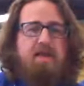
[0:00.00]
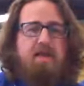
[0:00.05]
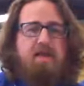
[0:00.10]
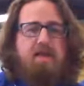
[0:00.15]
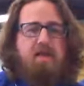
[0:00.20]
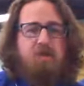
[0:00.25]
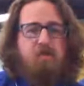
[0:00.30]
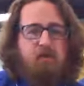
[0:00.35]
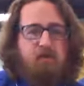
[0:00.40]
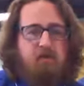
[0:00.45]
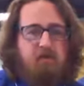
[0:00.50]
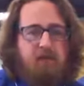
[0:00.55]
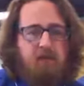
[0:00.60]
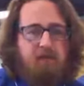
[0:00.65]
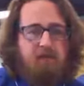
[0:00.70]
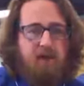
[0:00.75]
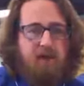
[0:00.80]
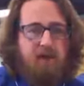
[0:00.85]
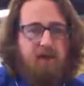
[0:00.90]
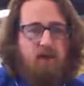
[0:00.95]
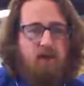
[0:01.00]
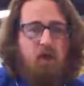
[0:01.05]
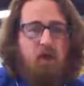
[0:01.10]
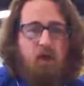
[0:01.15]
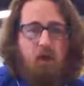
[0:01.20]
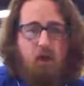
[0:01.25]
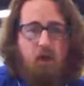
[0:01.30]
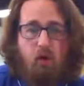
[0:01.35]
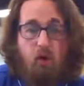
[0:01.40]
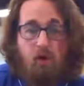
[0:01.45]
to get it moving better,
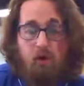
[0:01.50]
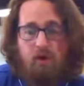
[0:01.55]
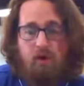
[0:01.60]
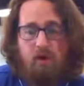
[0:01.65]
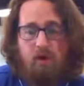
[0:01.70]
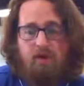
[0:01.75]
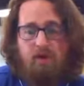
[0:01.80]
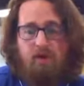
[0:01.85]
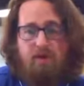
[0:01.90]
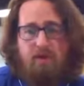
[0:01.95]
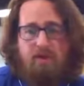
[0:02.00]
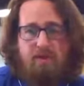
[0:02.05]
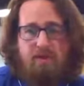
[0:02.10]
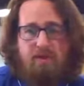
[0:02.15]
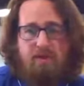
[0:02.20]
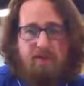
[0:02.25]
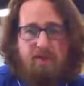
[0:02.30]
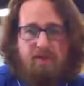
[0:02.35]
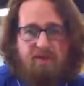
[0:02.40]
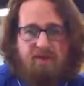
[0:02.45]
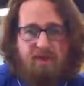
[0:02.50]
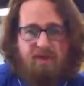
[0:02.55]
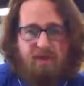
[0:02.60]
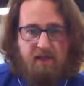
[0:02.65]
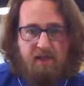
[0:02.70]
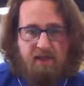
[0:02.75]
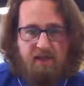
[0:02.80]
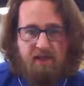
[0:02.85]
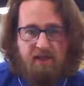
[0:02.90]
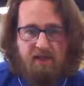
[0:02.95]
or am I just kind of
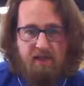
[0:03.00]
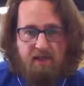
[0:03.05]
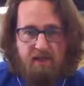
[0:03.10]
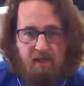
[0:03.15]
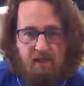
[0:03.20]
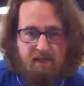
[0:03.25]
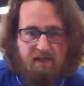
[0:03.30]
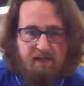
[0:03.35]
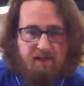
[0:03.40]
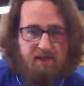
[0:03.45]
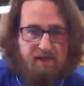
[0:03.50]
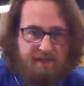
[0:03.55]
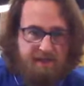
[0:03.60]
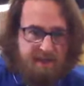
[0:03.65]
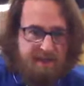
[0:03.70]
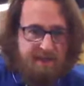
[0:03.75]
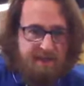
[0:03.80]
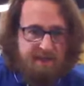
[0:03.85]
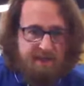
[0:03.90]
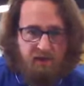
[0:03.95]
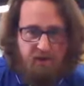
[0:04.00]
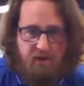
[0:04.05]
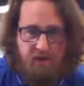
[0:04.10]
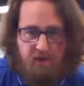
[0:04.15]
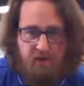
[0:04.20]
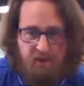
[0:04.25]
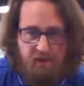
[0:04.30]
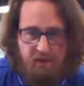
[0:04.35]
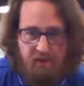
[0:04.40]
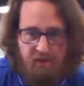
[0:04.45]
stuck in this situation? At least that's how
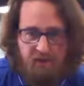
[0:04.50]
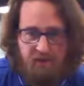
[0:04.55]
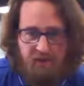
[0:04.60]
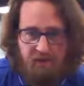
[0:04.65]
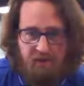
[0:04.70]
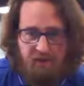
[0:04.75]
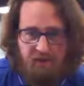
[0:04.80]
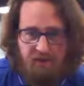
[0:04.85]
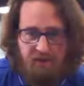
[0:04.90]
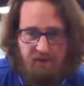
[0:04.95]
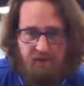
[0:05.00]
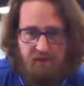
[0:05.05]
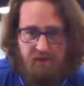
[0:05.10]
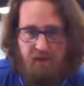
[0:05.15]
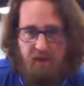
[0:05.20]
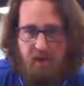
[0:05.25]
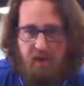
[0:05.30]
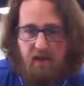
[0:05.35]
I'm interpreting the question.